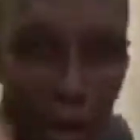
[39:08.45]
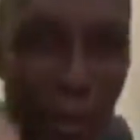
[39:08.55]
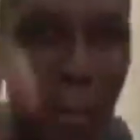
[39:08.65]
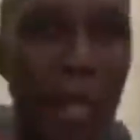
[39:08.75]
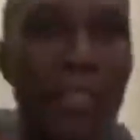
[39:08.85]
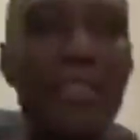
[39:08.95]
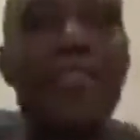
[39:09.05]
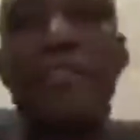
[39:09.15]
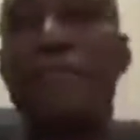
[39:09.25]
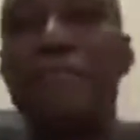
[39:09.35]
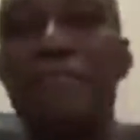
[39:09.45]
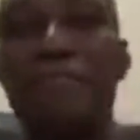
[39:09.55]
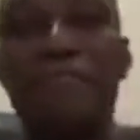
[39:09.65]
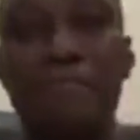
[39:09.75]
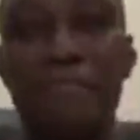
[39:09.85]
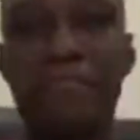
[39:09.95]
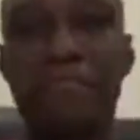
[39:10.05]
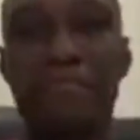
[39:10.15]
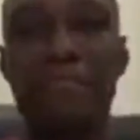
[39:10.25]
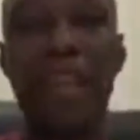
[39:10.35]
Repent.
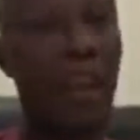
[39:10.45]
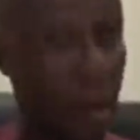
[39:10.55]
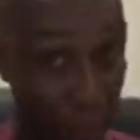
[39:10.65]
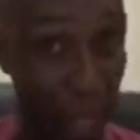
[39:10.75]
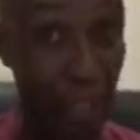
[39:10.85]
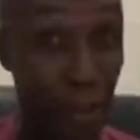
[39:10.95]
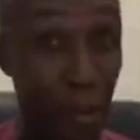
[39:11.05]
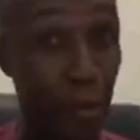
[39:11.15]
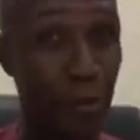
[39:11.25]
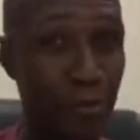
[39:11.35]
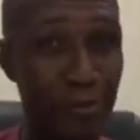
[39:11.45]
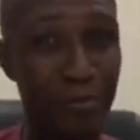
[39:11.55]
Repent too.